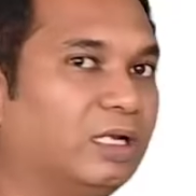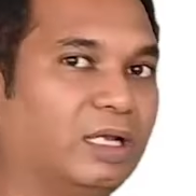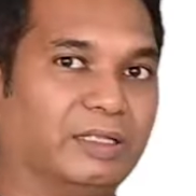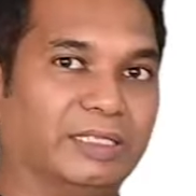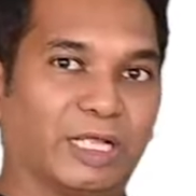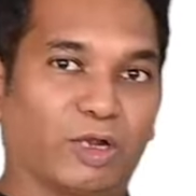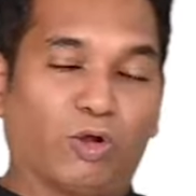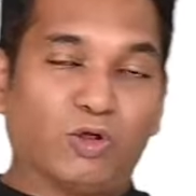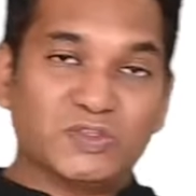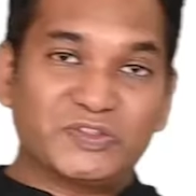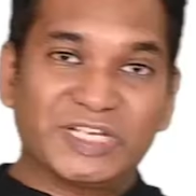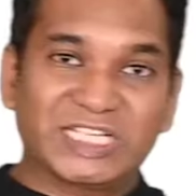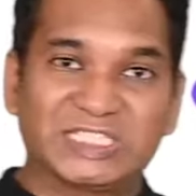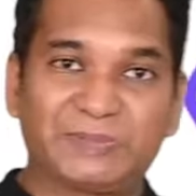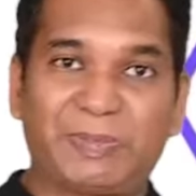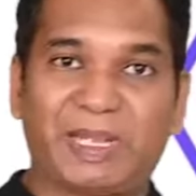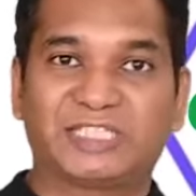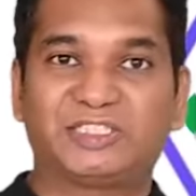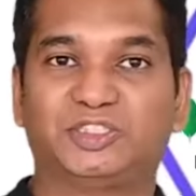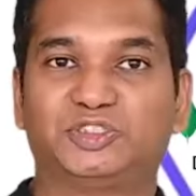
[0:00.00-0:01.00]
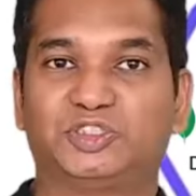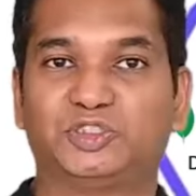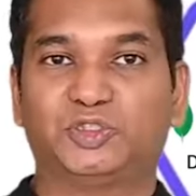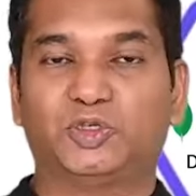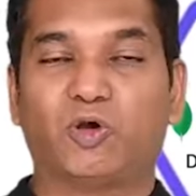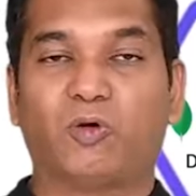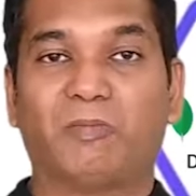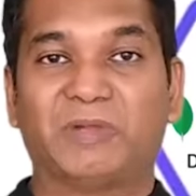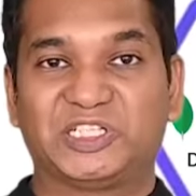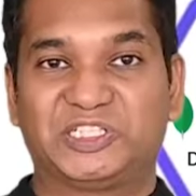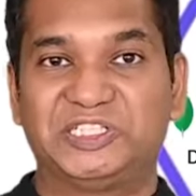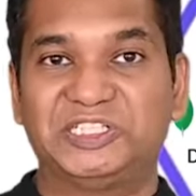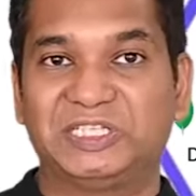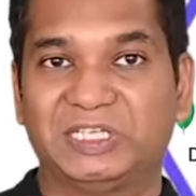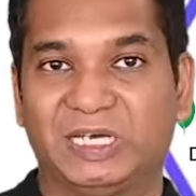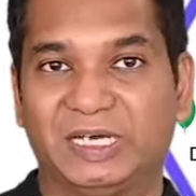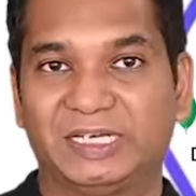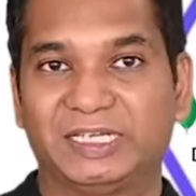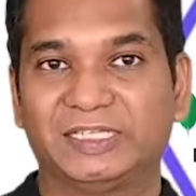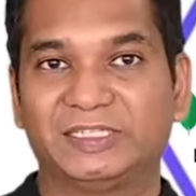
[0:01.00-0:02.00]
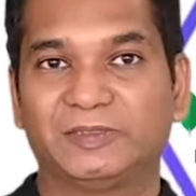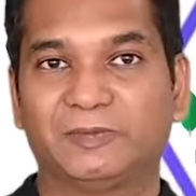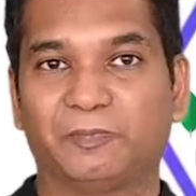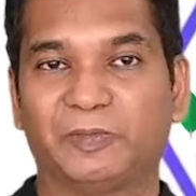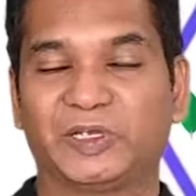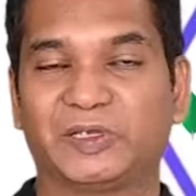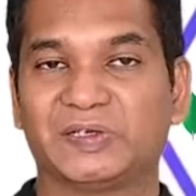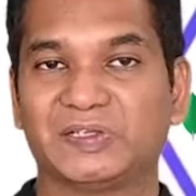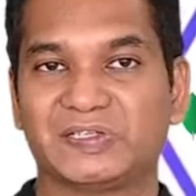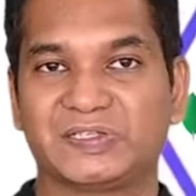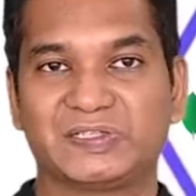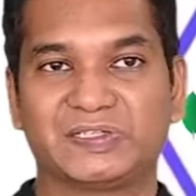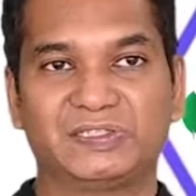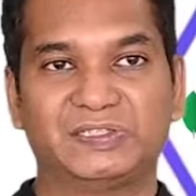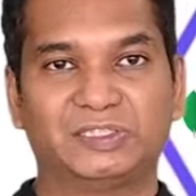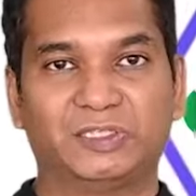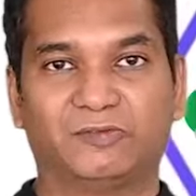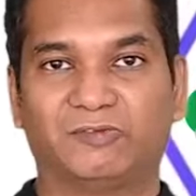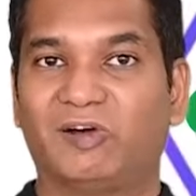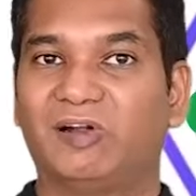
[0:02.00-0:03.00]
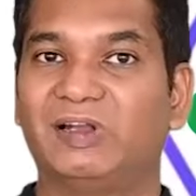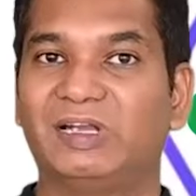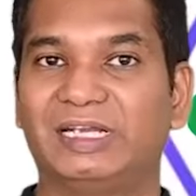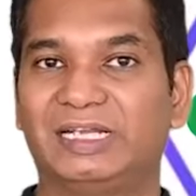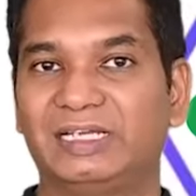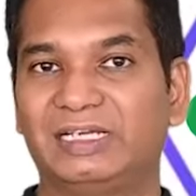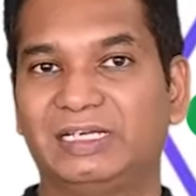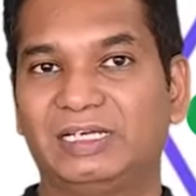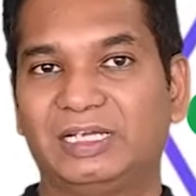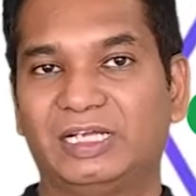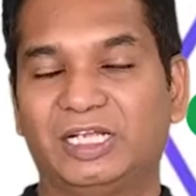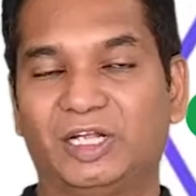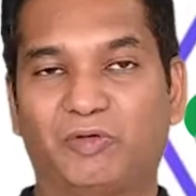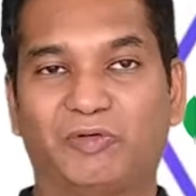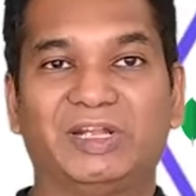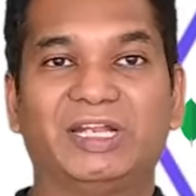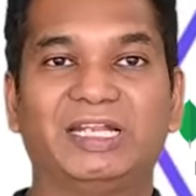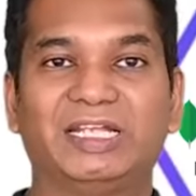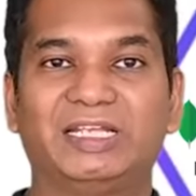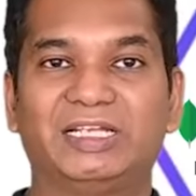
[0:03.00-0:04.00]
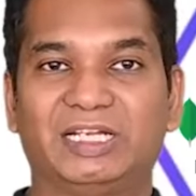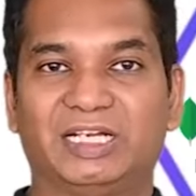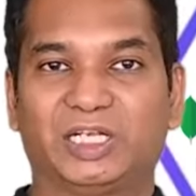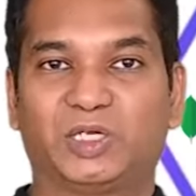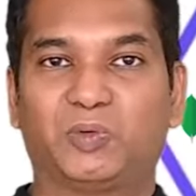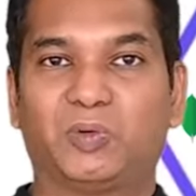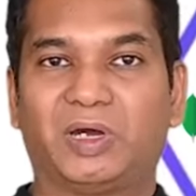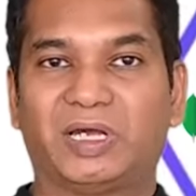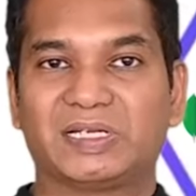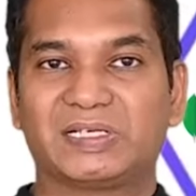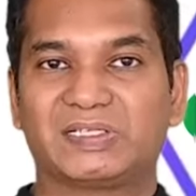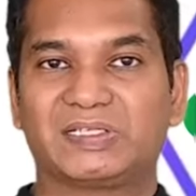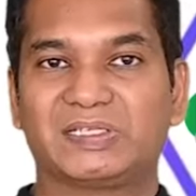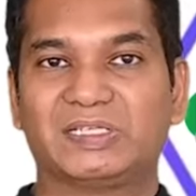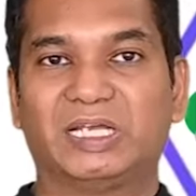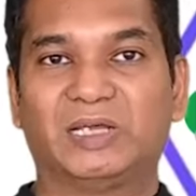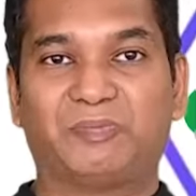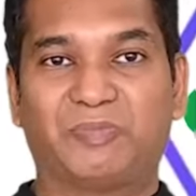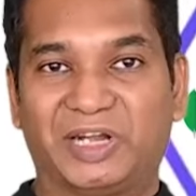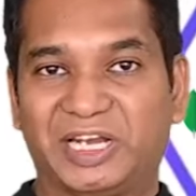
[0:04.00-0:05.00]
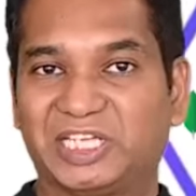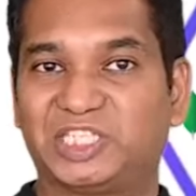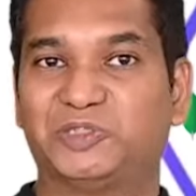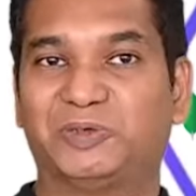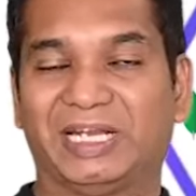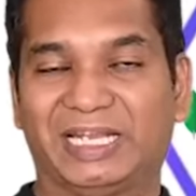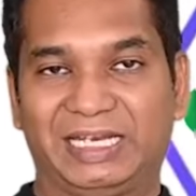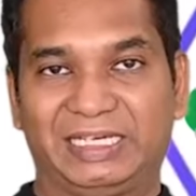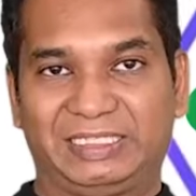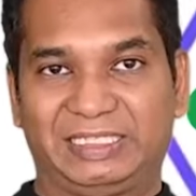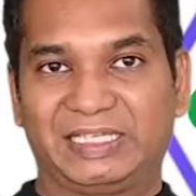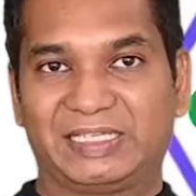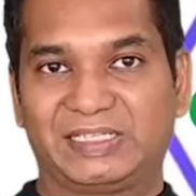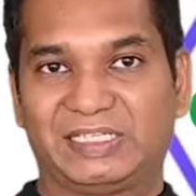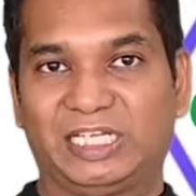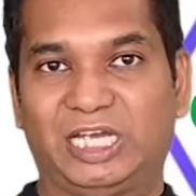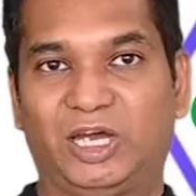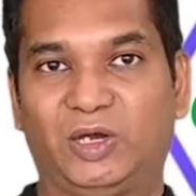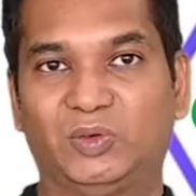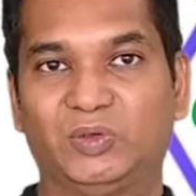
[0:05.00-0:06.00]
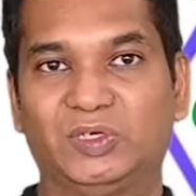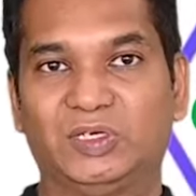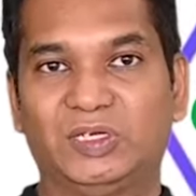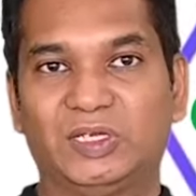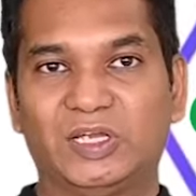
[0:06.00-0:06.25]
They're also expected to know machine learning because the world really requires predictive analytics now.